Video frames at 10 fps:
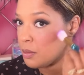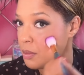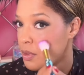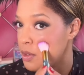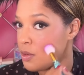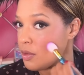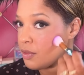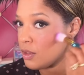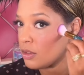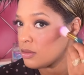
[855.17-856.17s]

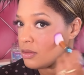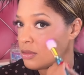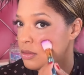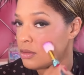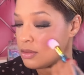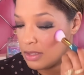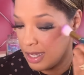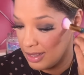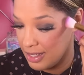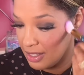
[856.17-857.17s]
Beautiful. I
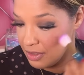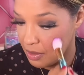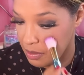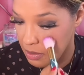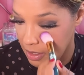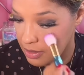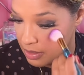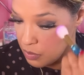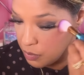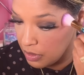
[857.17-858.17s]
like it though. I think
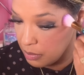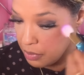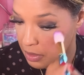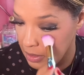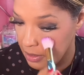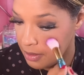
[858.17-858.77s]
it's really pretty.